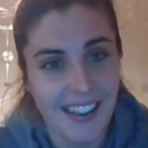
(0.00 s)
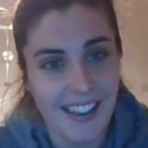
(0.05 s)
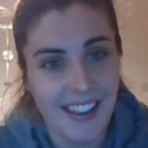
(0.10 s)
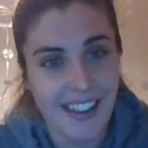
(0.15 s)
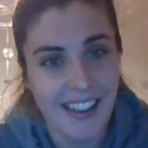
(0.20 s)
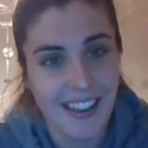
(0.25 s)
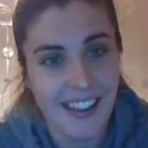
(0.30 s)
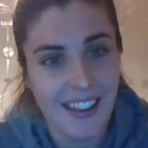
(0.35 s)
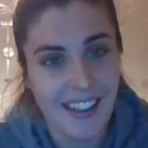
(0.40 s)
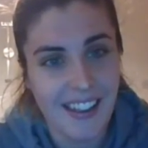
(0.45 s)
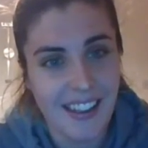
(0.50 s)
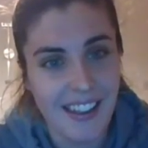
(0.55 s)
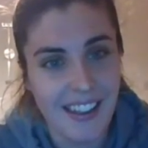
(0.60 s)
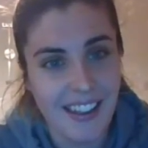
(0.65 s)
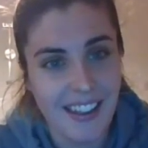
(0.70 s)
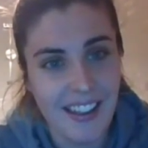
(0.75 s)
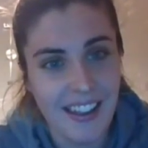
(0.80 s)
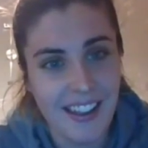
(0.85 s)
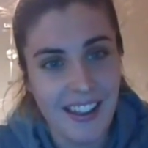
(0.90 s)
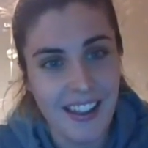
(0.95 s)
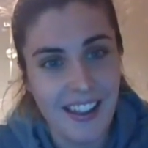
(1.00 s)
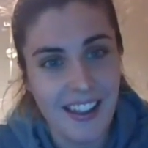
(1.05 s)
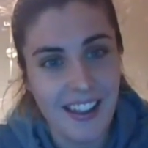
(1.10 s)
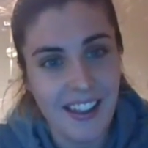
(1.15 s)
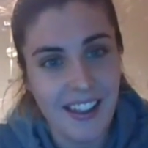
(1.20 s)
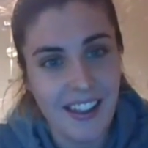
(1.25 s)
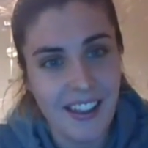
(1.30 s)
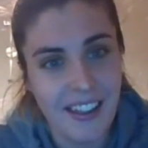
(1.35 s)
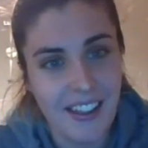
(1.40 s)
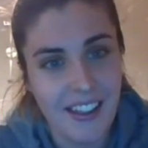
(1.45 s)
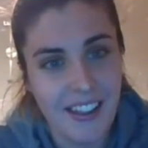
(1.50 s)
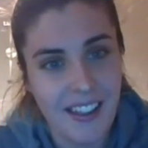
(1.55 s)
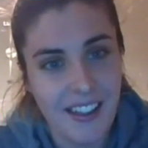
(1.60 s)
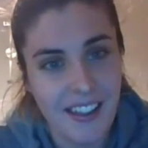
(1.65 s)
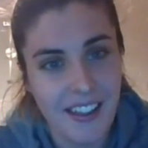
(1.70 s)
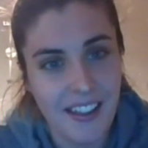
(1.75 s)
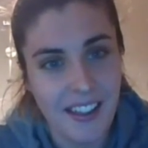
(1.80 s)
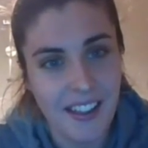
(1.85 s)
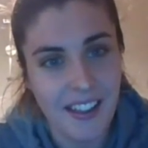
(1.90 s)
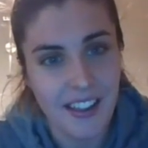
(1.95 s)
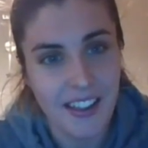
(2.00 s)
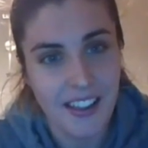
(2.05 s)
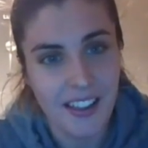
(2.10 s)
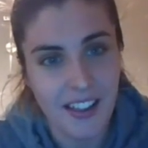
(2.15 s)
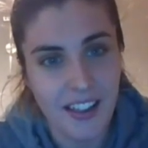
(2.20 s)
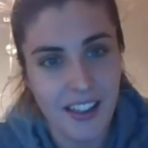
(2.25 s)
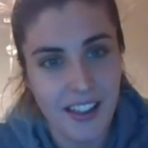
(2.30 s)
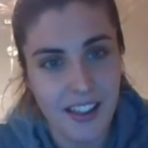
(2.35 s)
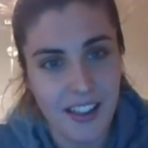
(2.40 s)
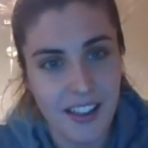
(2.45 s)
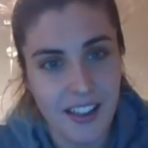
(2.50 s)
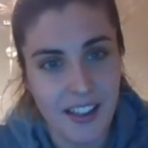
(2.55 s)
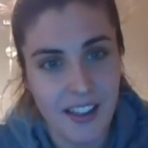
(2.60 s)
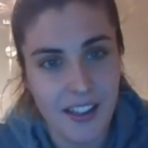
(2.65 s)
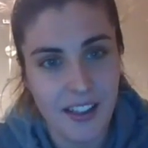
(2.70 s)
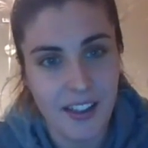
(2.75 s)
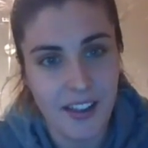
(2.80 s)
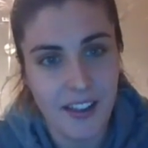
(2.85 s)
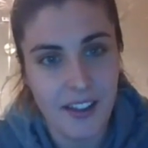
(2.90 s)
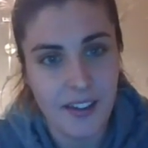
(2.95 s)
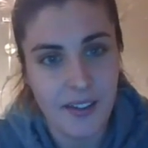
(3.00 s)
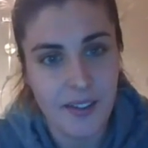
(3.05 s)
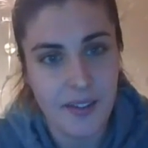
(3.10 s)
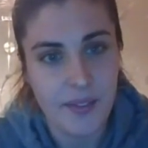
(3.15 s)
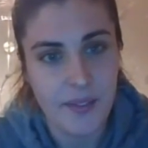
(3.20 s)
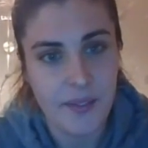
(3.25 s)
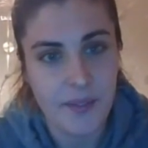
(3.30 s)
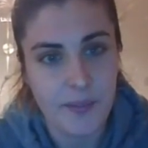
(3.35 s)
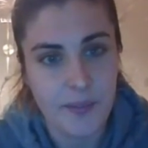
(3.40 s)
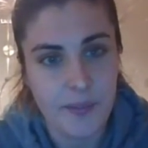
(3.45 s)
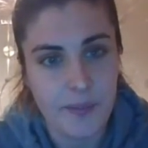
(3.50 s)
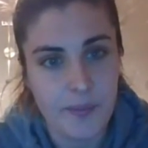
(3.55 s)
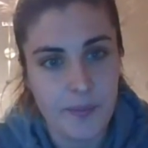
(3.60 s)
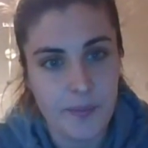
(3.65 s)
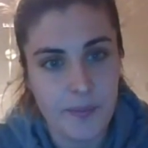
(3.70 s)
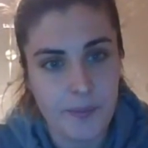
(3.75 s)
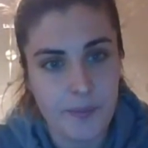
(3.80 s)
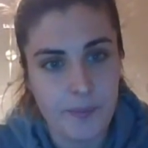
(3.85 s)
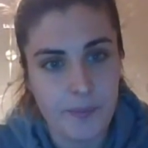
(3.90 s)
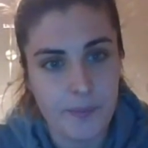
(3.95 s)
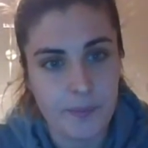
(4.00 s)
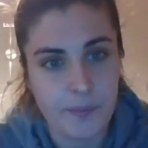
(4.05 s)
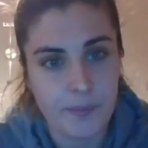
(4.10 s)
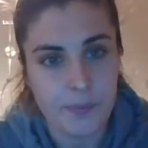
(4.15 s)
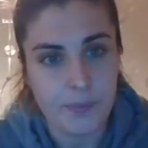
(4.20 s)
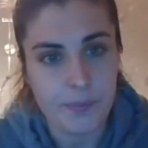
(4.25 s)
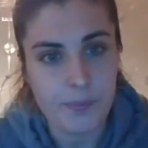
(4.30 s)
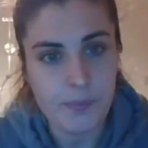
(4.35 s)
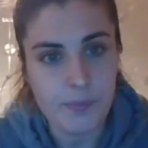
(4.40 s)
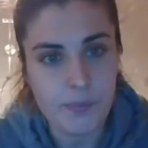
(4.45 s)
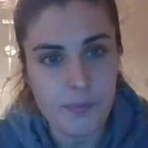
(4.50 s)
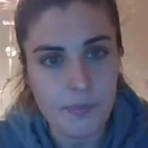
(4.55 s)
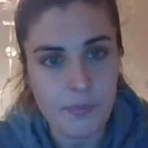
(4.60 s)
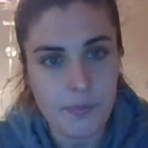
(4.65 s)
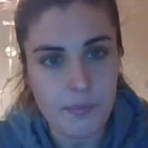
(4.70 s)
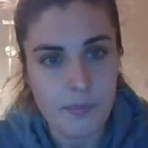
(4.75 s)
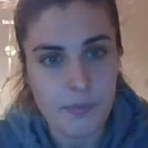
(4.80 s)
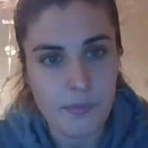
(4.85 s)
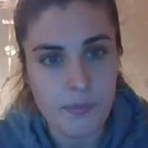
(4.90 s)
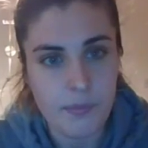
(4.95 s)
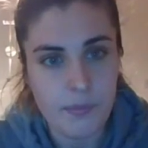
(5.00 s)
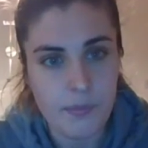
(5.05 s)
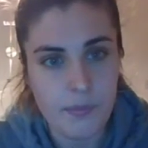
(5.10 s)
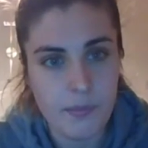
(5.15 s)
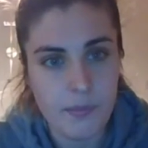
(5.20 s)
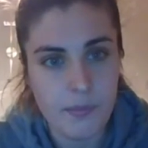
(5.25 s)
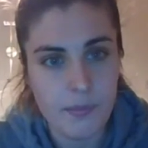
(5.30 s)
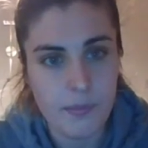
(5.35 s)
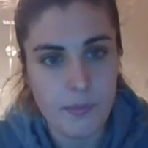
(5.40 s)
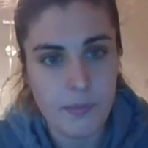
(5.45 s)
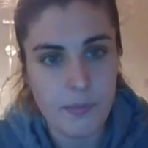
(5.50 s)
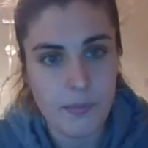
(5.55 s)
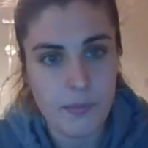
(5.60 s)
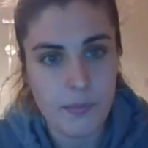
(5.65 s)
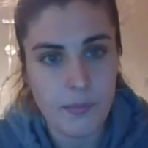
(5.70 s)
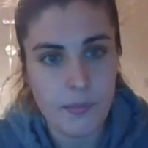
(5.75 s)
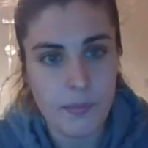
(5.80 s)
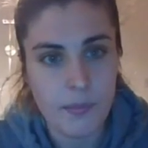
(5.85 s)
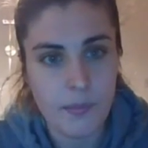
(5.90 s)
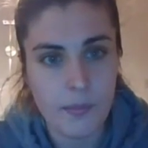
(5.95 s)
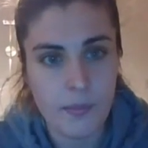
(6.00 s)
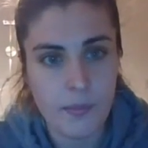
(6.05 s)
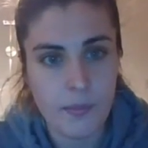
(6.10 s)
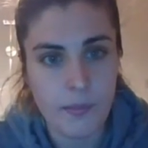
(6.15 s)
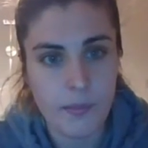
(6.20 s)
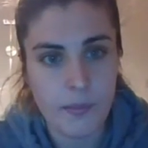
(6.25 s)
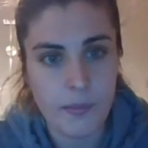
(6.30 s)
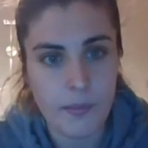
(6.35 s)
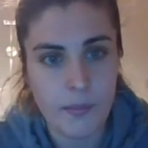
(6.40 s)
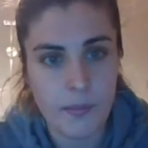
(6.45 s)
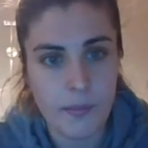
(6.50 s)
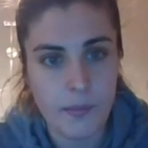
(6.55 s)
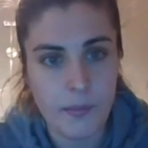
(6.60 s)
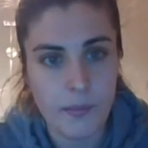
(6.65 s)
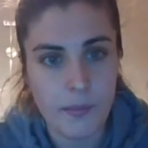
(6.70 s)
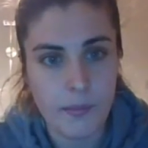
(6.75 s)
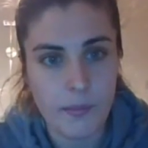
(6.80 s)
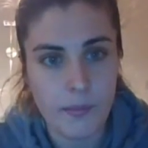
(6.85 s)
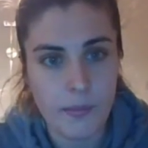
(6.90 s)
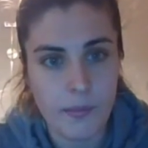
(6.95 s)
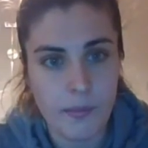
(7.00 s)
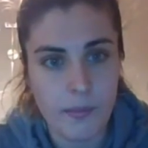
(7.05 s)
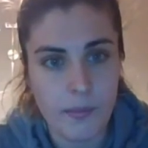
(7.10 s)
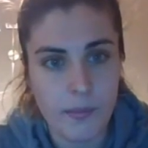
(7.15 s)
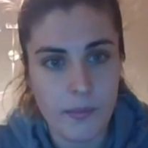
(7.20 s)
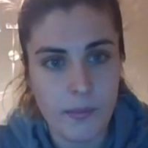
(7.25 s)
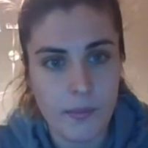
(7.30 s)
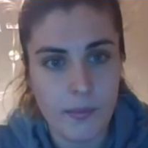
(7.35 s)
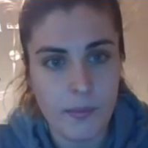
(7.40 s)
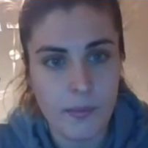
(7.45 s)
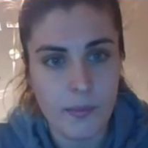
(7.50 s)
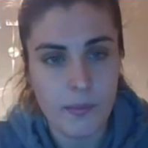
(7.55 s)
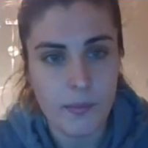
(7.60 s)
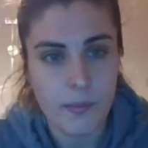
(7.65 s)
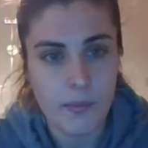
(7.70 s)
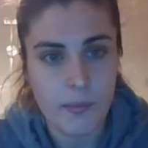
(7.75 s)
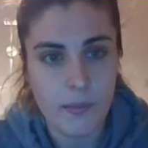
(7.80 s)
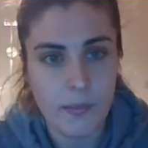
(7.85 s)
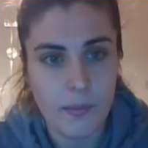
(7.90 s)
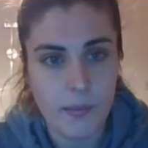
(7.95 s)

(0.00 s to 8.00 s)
The person shown says nothing.